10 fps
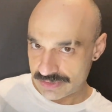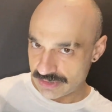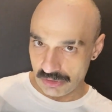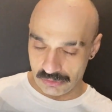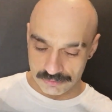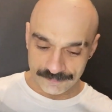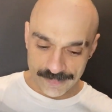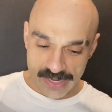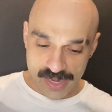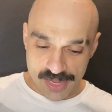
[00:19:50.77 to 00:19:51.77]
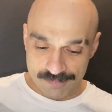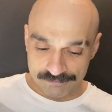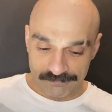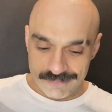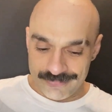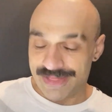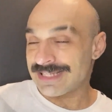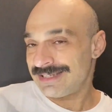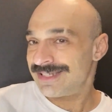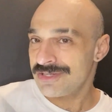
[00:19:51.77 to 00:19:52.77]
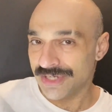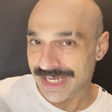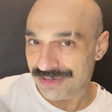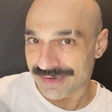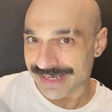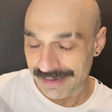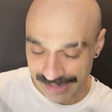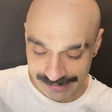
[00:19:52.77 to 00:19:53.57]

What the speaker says: So that is not accurate.